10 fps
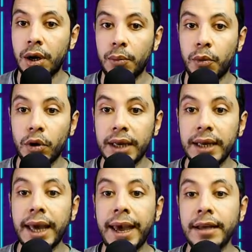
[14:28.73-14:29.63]

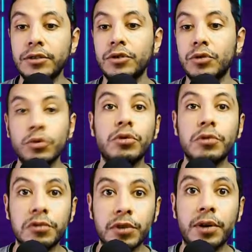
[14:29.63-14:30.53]
booking and to
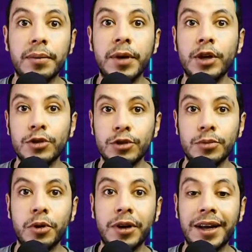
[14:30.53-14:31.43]
confirm your
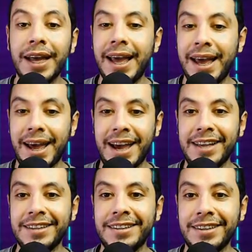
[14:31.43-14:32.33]
booking,
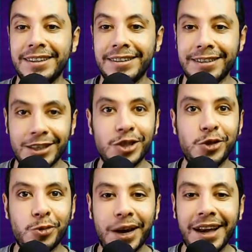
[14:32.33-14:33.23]
and
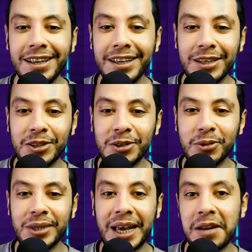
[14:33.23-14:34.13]
this way
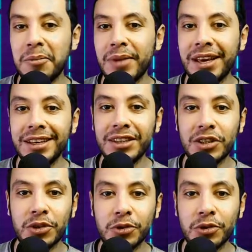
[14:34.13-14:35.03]
you can
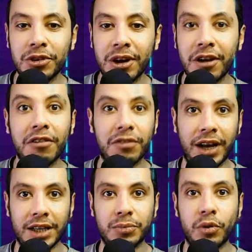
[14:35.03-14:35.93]
make your
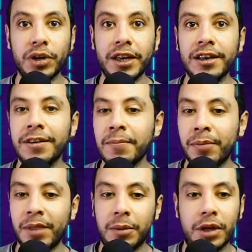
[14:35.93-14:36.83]
flight booking
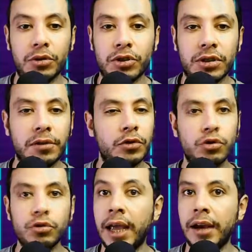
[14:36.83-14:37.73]
by yourself. You
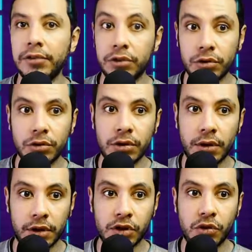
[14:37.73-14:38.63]
don't have to use
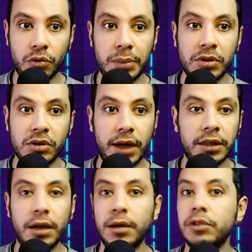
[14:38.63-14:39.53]
this
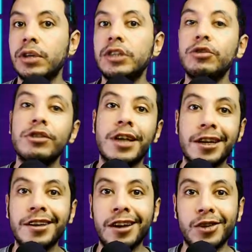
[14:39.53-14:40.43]
website, you can use
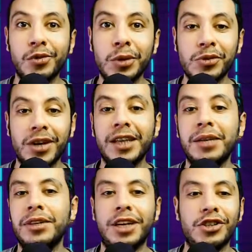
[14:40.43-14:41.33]
any other
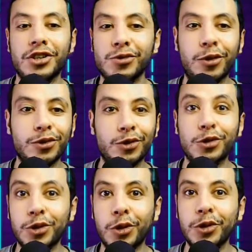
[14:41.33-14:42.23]
website, but I just wanted
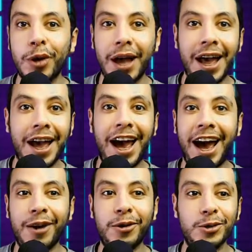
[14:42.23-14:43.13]
to show you
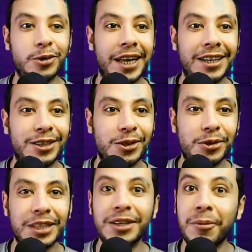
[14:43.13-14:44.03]
how you can
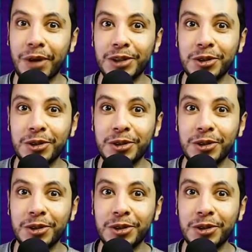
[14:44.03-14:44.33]
do it by